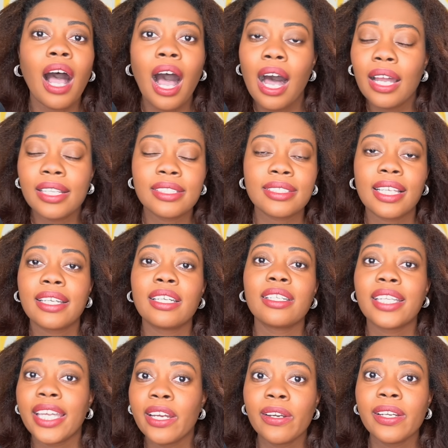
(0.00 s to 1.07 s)
eyes like a
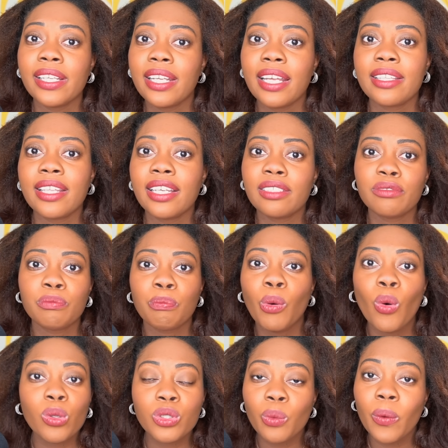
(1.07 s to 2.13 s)
carrot and then
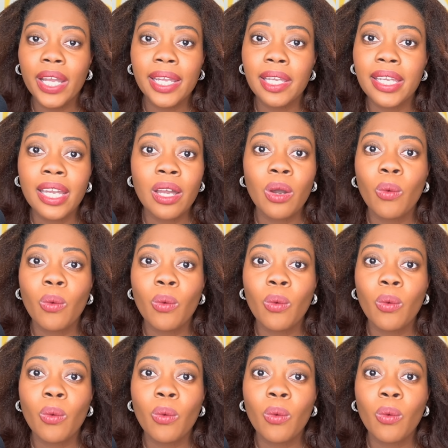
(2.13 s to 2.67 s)
pulled away